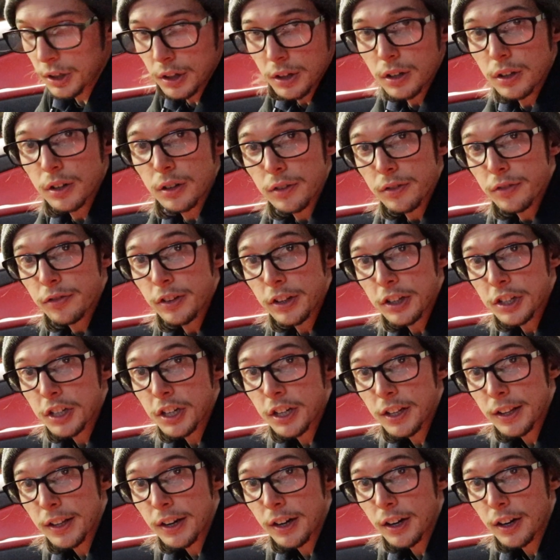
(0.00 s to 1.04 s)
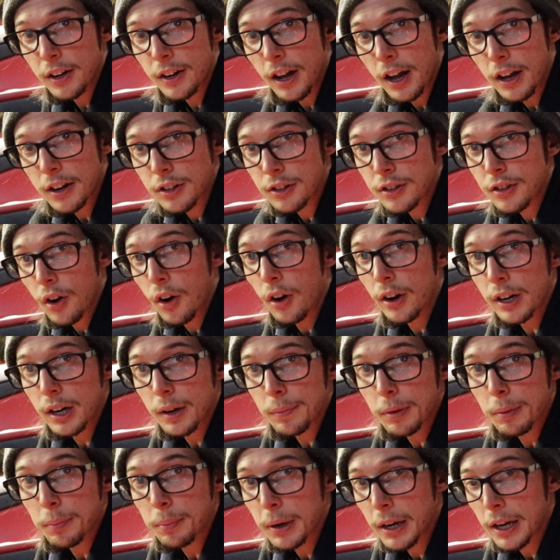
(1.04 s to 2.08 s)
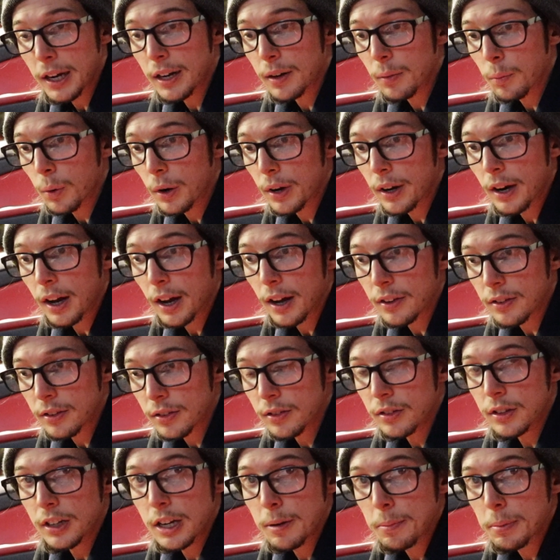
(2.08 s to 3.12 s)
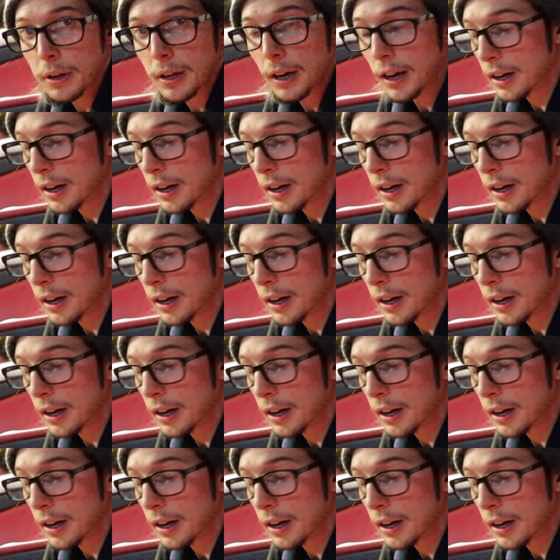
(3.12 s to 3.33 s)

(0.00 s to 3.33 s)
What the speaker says: you're fishing in there, you're not dogging up the paint and whatnot to keep it